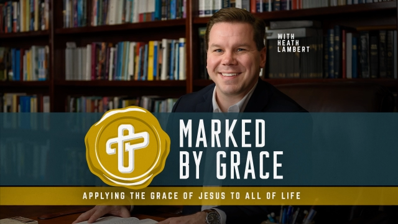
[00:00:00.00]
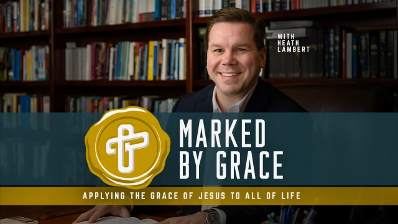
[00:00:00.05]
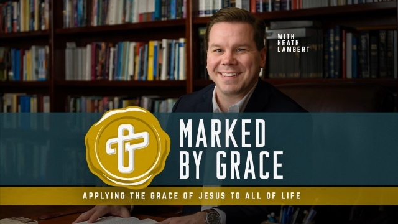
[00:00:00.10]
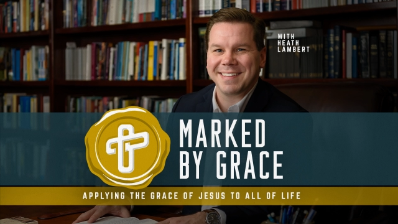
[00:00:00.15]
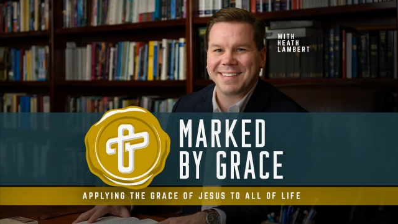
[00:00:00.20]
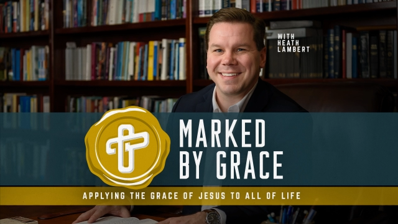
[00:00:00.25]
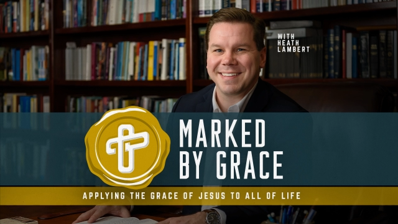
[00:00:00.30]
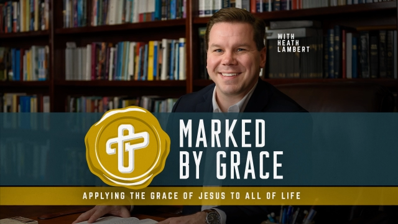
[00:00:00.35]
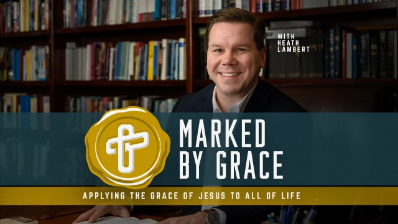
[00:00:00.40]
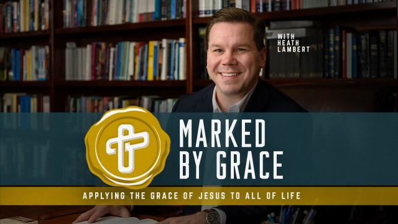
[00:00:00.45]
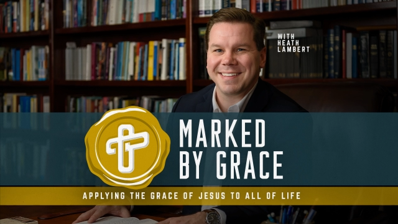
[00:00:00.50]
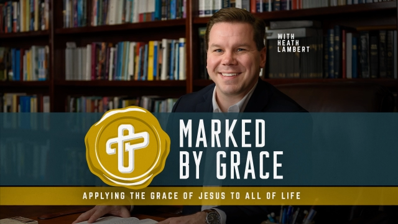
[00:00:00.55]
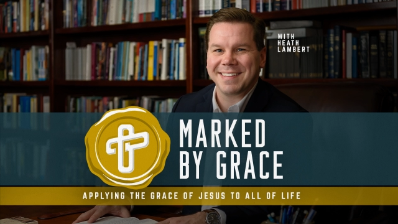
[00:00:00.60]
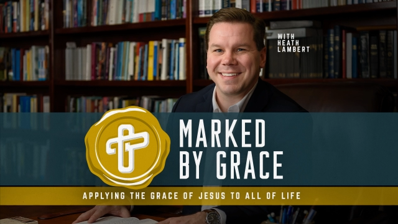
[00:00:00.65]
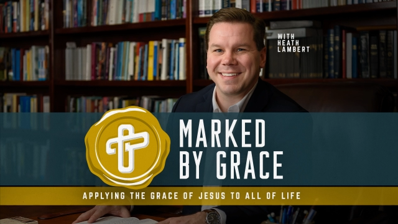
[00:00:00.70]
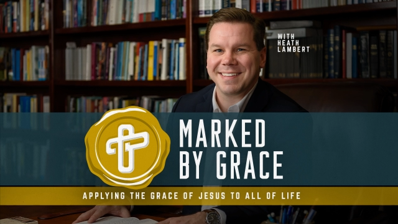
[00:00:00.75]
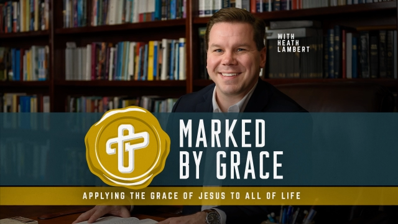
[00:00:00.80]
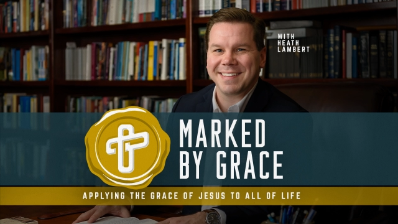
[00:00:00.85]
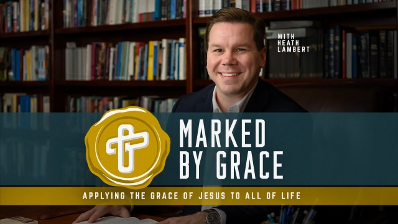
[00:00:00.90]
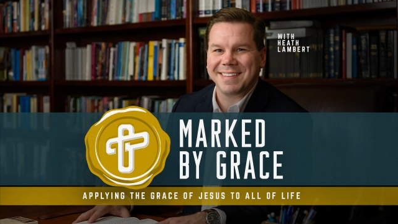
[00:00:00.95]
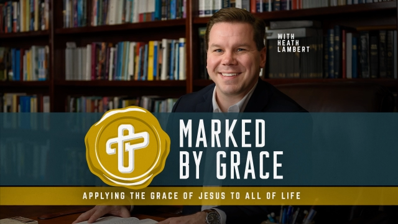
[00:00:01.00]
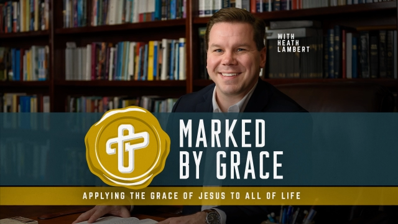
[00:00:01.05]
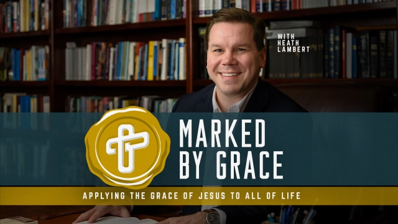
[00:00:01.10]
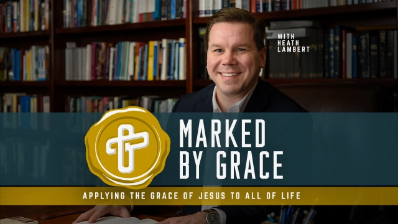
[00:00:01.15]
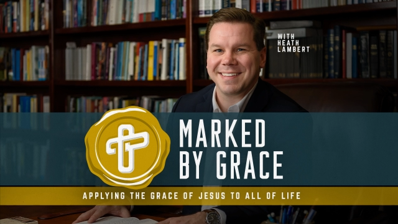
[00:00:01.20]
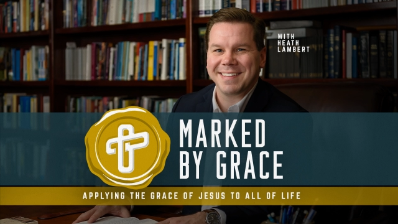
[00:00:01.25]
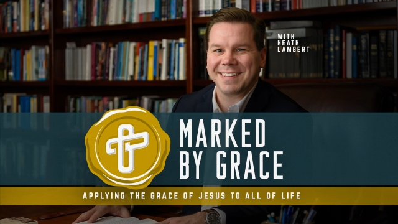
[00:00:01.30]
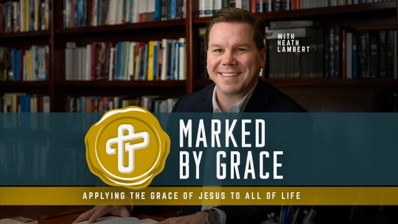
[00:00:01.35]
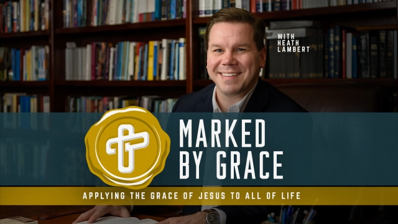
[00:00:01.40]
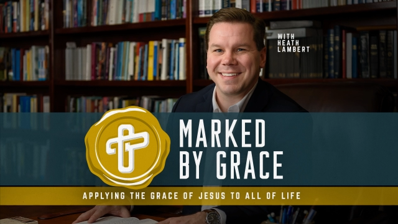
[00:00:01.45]

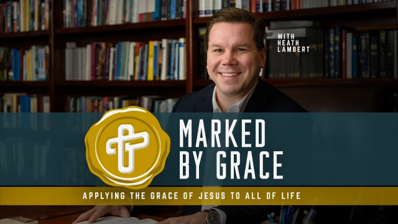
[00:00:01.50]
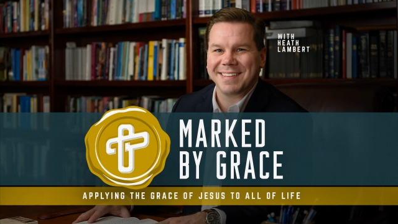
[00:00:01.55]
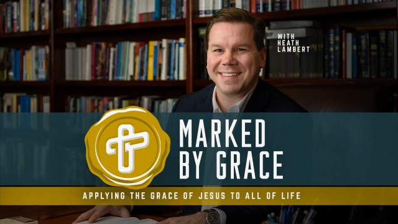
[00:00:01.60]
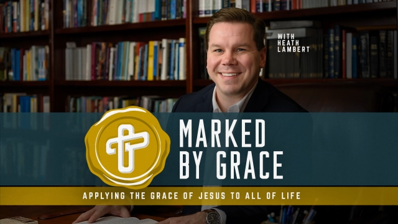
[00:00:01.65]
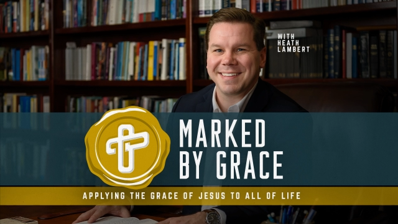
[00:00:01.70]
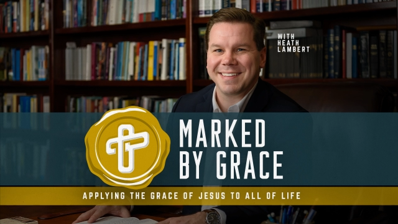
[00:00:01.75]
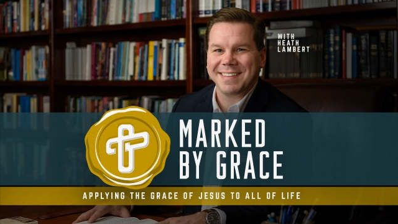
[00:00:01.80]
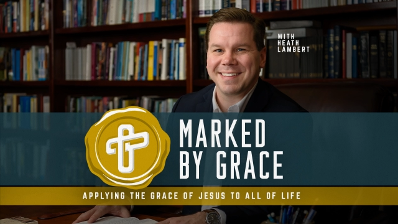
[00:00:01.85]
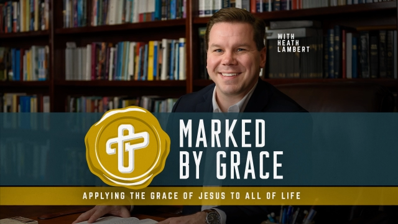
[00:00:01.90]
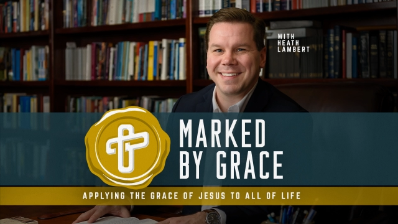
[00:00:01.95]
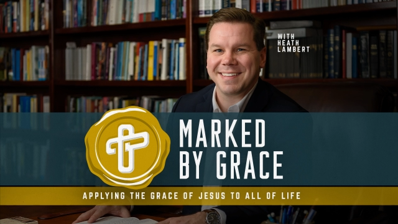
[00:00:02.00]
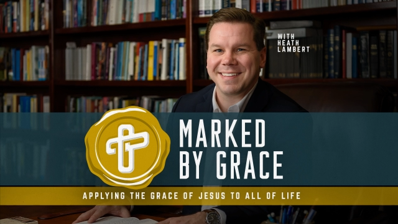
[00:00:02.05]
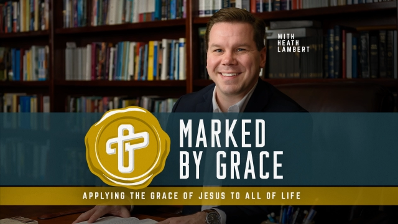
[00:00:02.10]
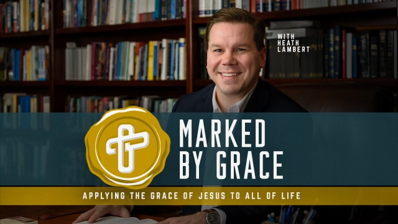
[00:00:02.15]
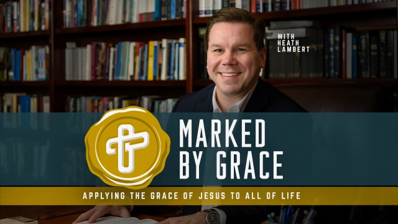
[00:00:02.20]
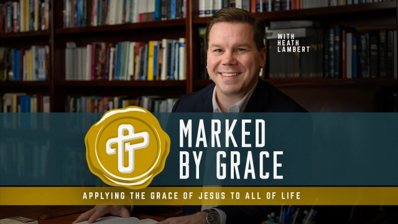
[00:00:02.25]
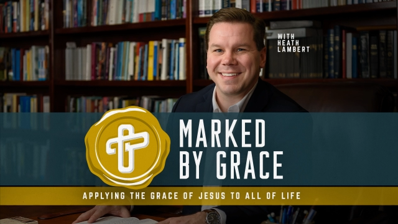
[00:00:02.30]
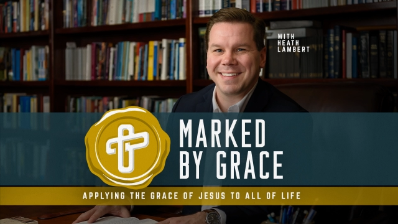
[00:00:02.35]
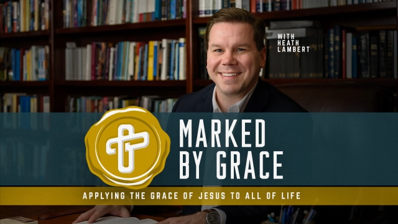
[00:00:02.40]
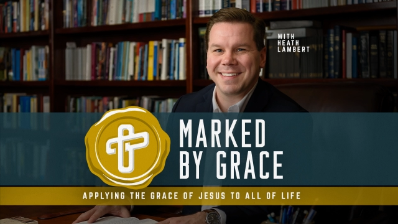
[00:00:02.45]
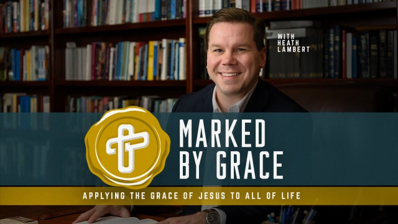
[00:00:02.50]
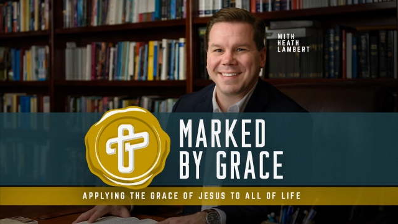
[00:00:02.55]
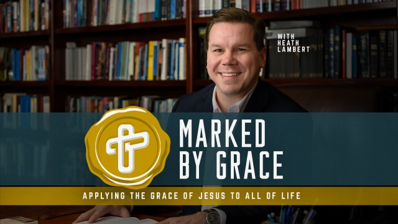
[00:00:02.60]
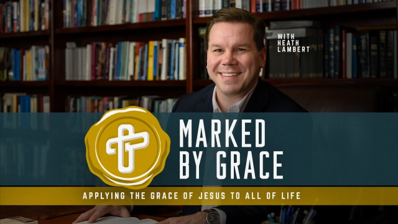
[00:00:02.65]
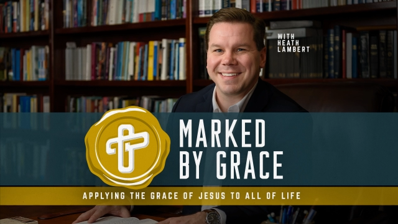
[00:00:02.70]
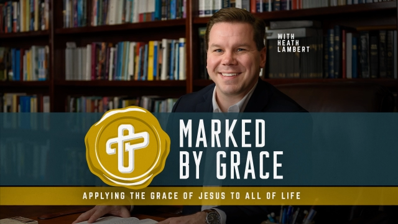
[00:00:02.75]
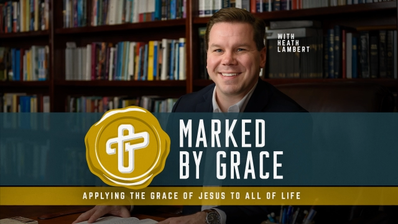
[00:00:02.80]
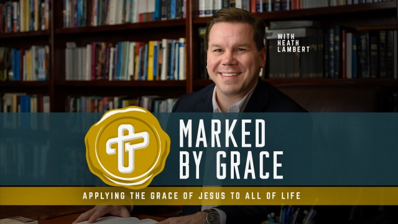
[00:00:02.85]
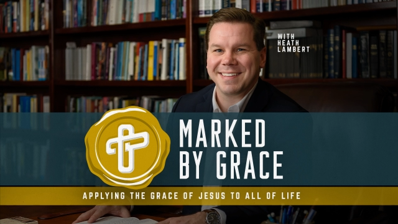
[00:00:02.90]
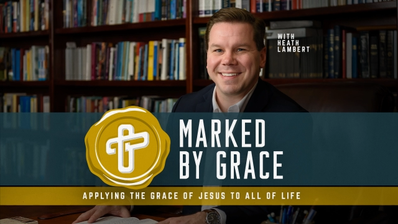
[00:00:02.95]

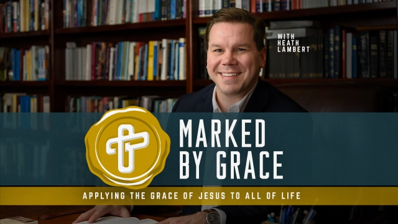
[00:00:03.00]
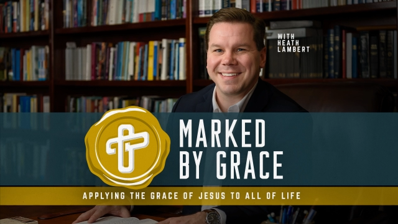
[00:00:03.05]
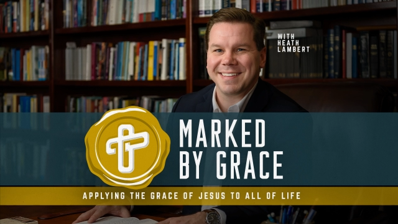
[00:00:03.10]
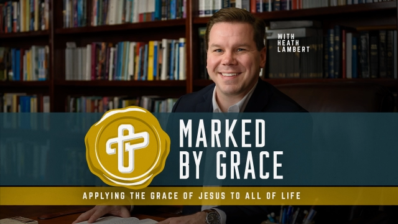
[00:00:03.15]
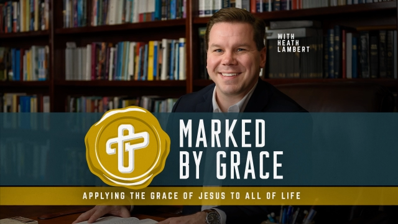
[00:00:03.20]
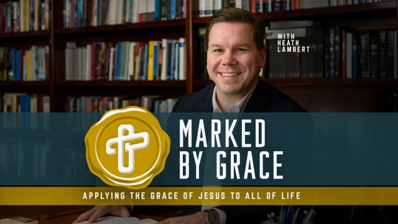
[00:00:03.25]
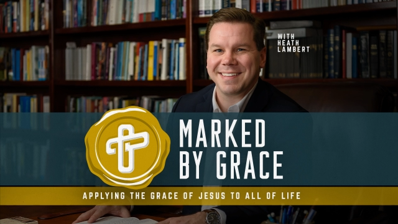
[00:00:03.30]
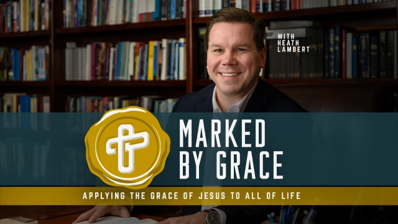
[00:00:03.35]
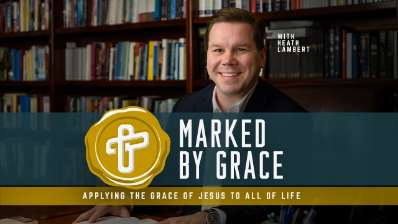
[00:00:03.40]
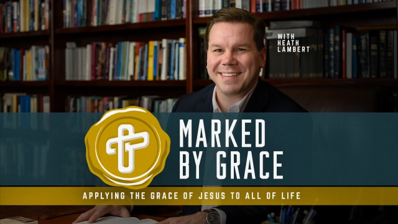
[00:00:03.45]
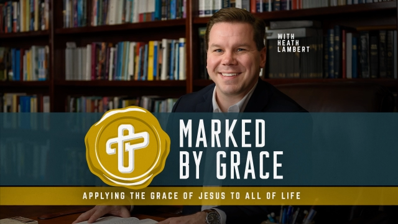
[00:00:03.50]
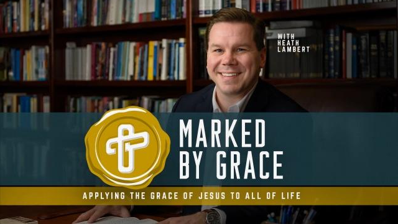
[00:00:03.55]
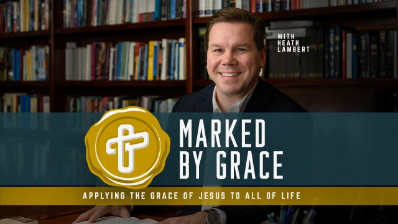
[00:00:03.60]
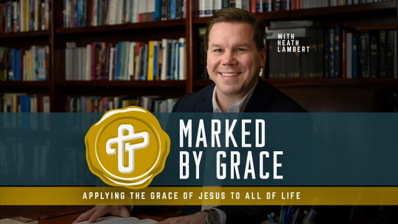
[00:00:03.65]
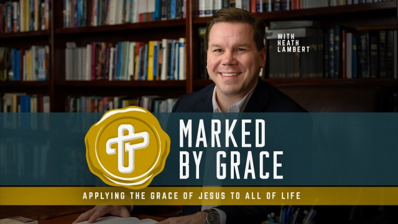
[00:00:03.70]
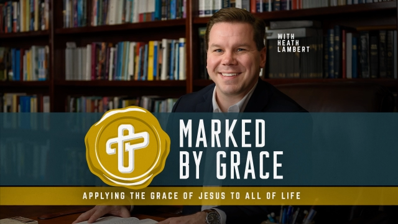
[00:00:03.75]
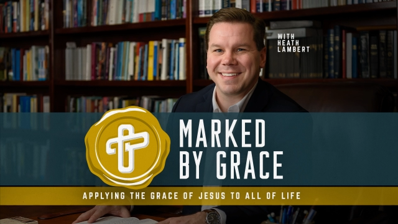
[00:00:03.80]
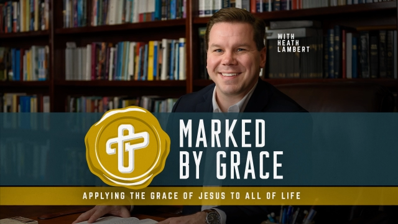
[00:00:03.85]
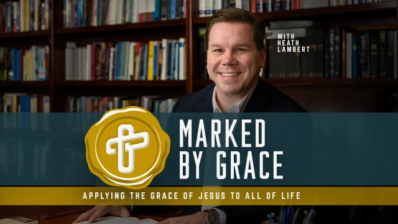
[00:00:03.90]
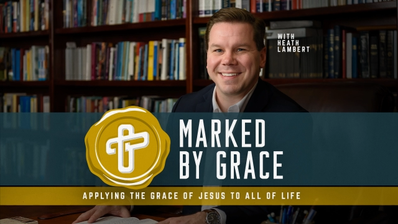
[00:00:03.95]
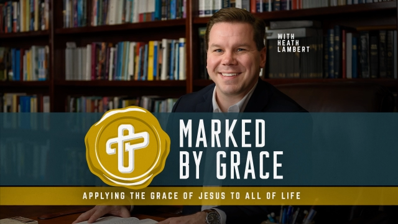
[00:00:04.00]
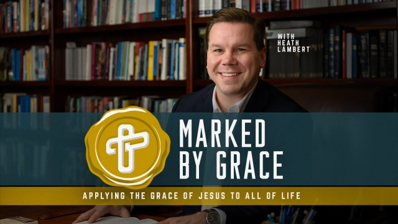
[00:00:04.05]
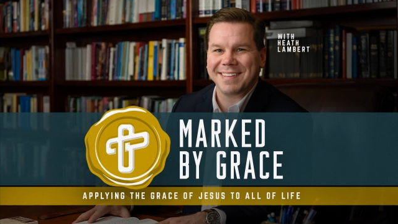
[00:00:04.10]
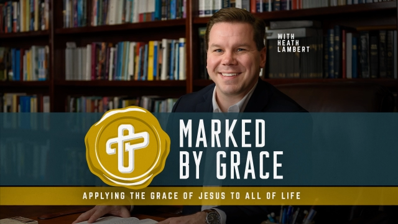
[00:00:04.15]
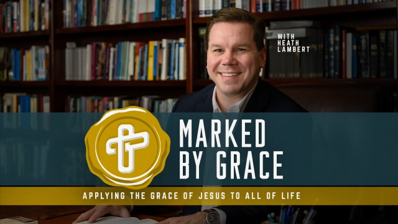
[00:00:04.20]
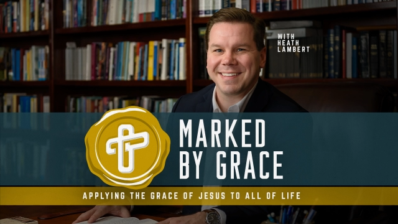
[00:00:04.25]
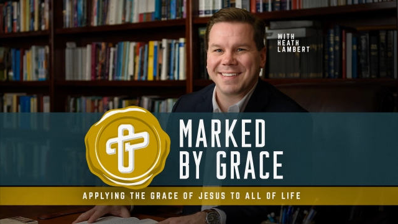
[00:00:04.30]
[no speech]